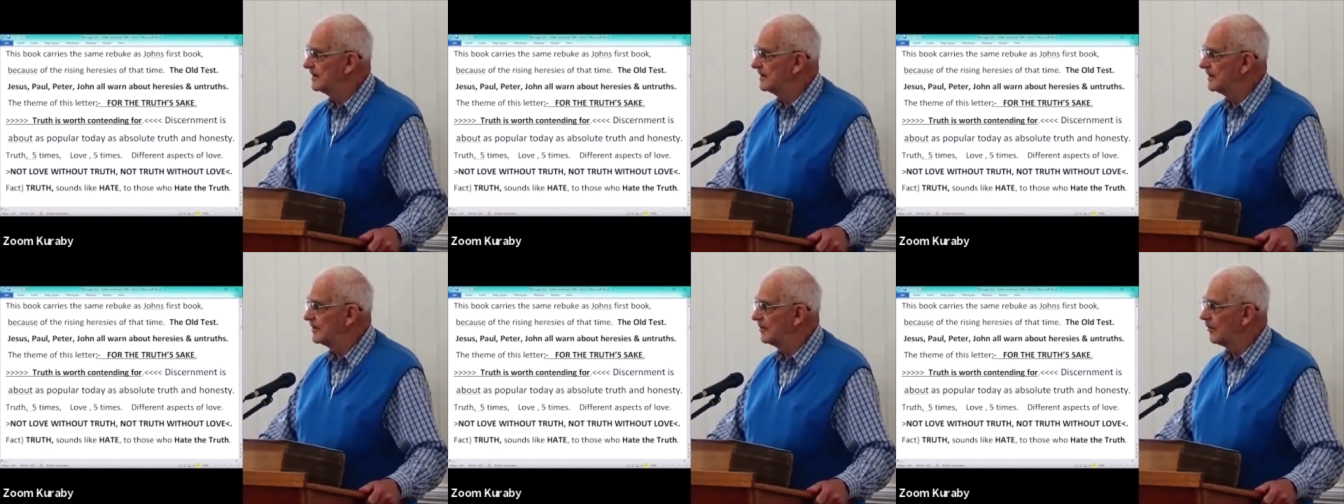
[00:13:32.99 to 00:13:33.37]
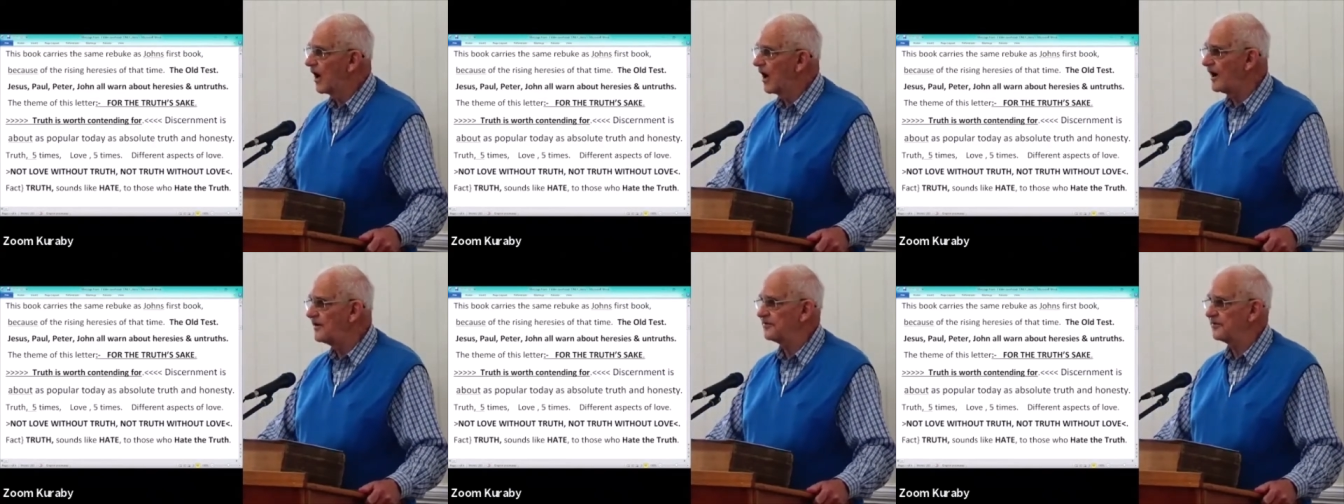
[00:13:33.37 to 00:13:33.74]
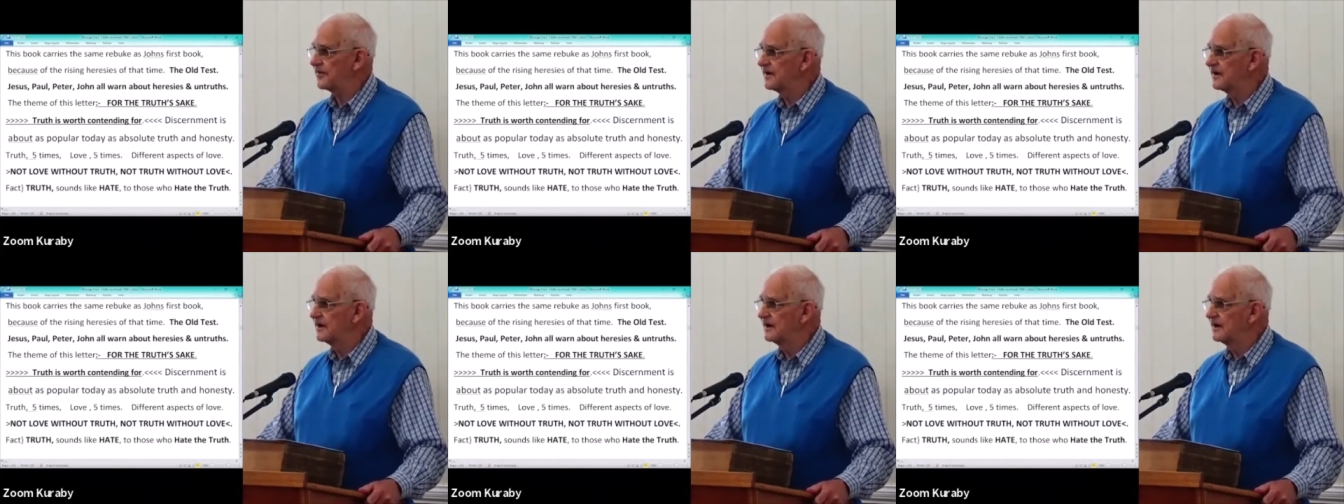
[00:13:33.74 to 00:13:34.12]
wife
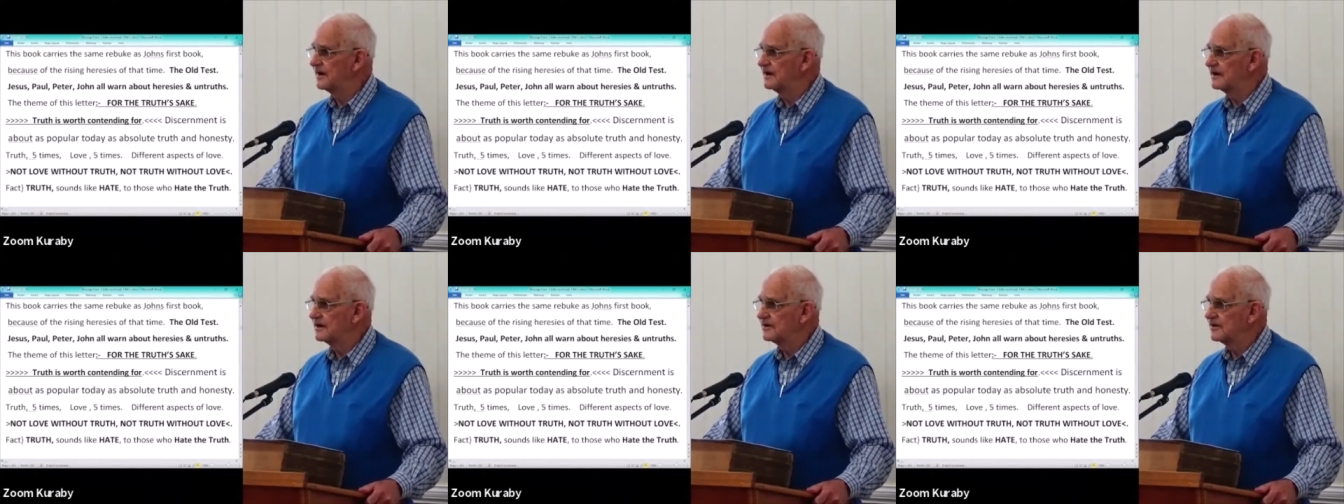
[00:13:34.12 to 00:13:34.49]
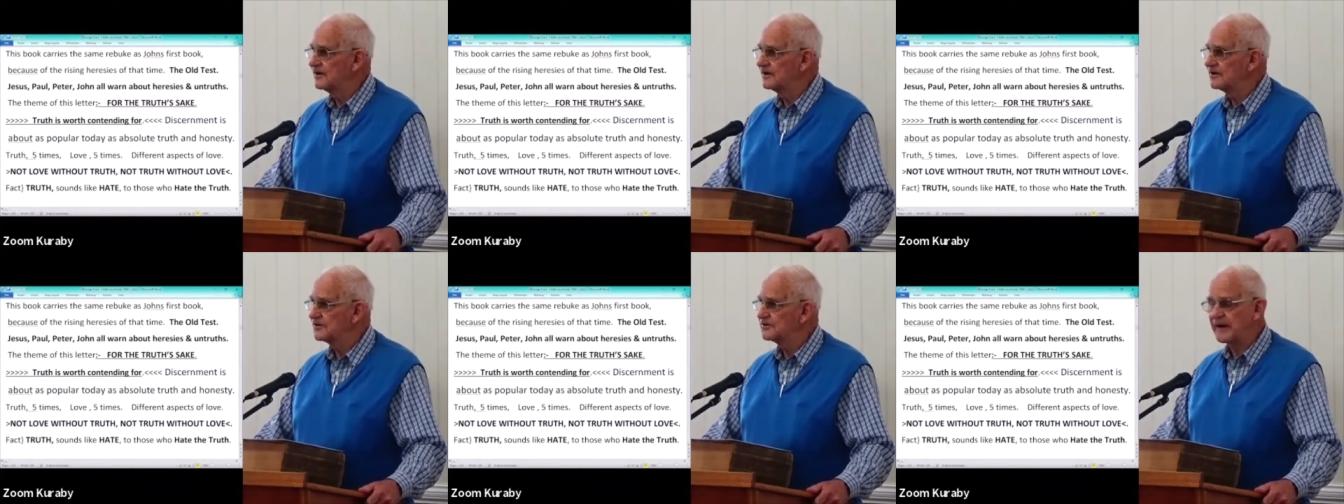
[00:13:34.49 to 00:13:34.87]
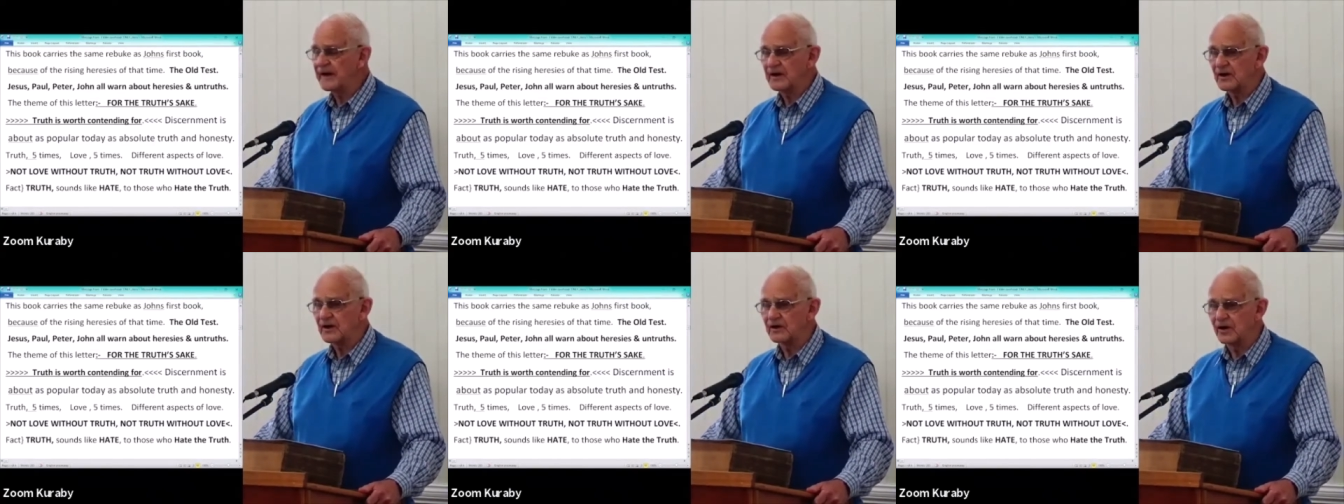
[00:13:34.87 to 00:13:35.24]
spent a
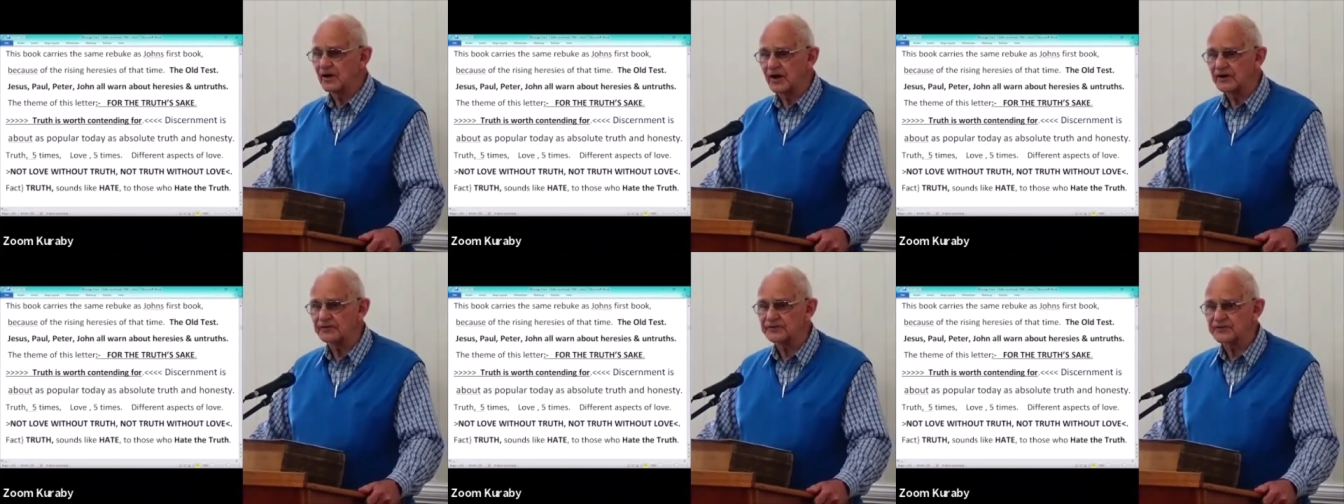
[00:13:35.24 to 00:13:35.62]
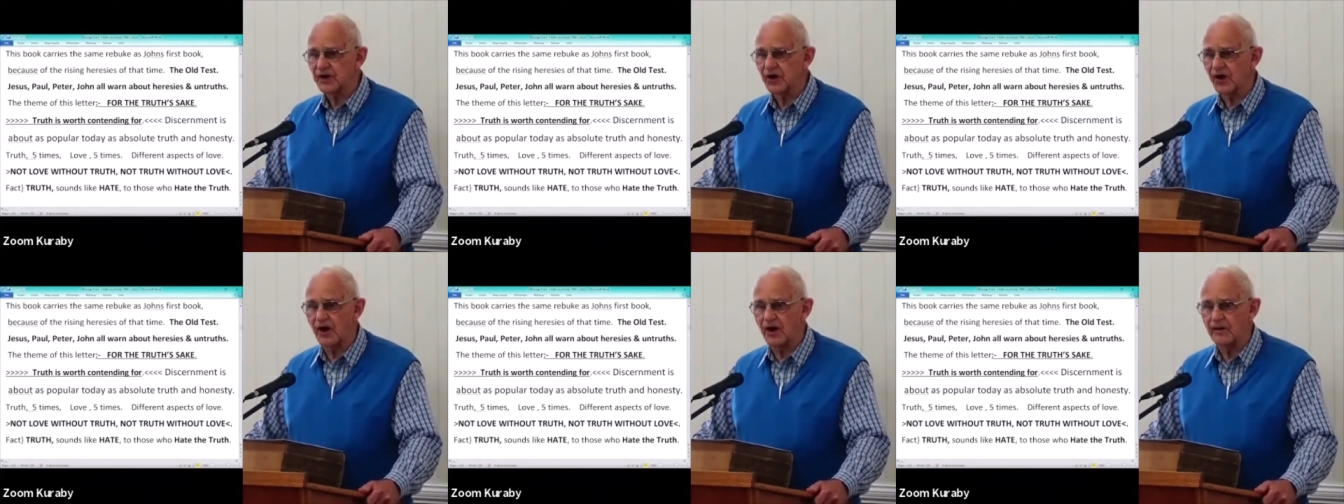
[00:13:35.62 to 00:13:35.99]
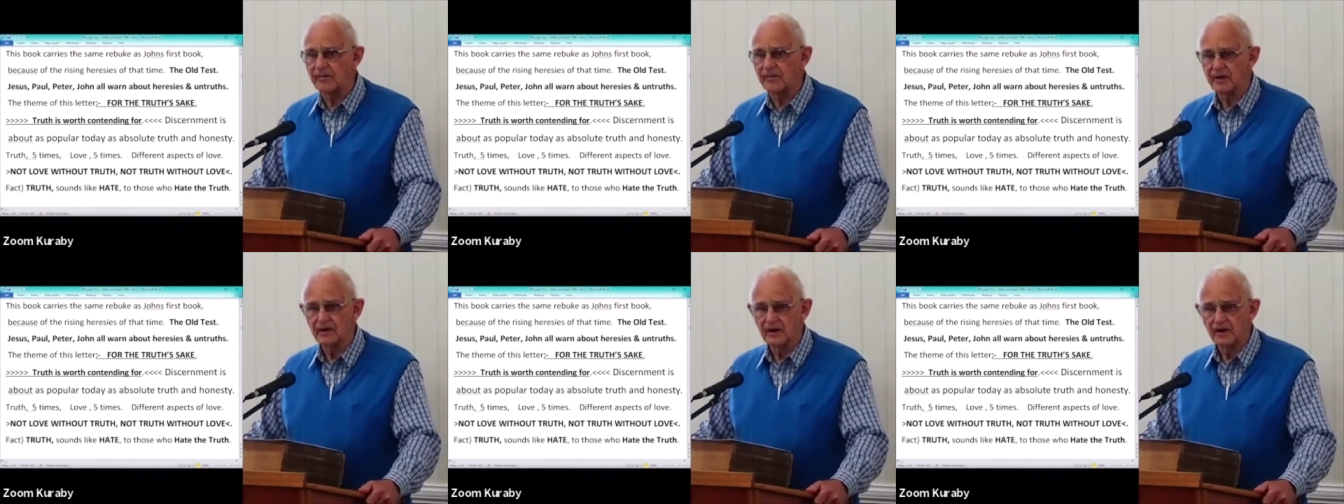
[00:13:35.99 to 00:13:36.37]
lot of time
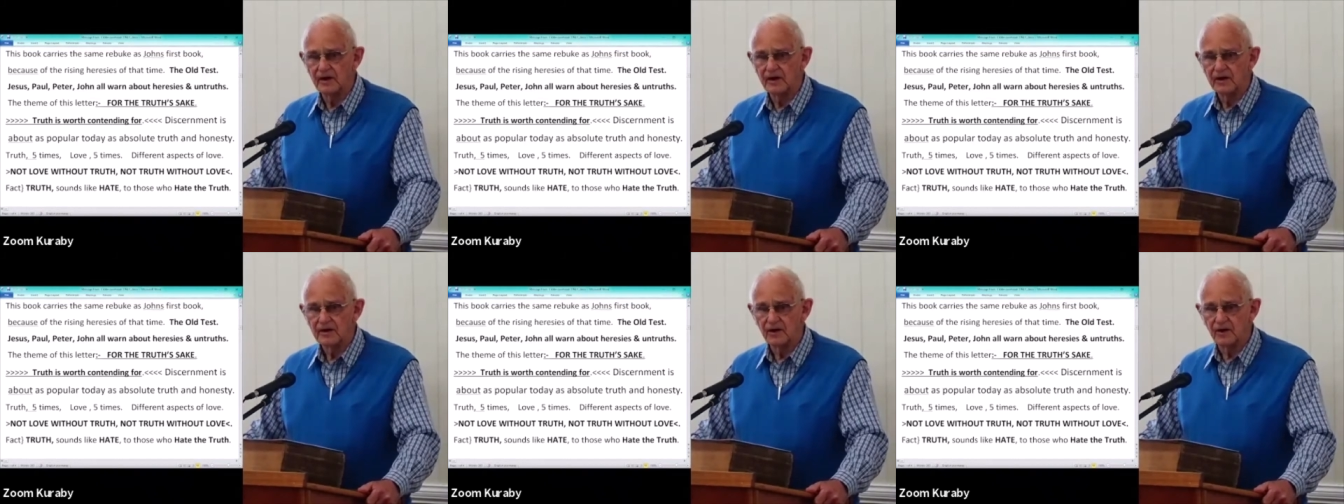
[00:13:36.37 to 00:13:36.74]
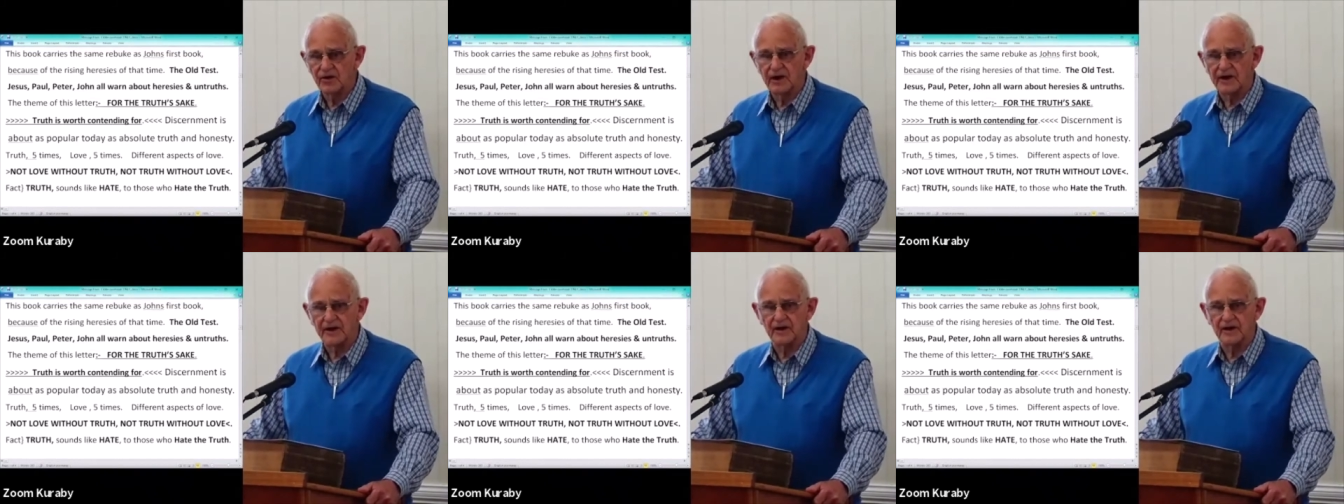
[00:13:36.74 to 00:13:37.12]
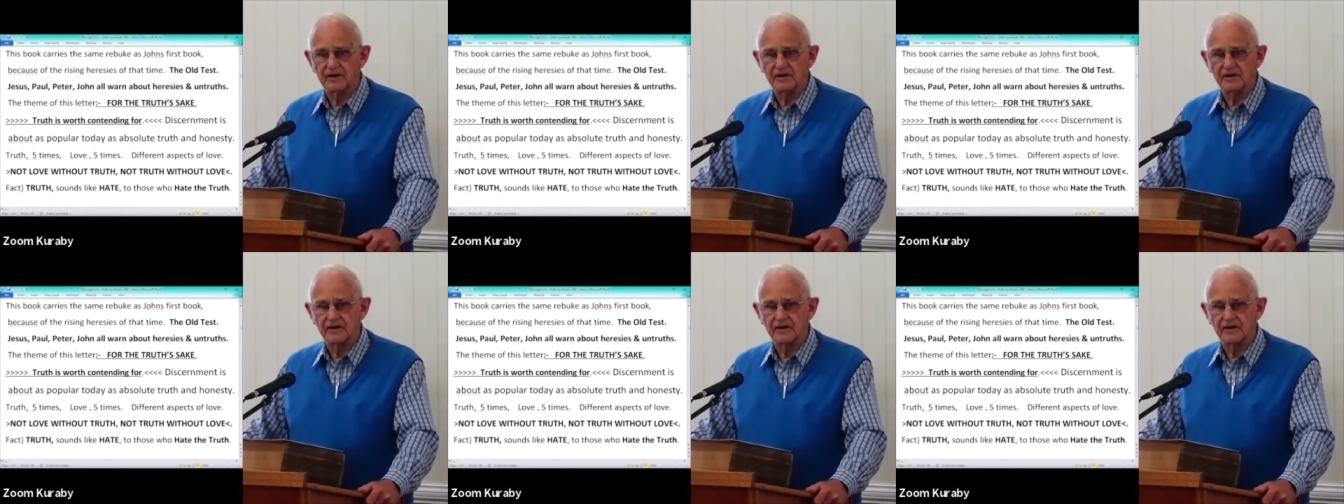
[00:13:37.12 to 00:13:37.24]
looking at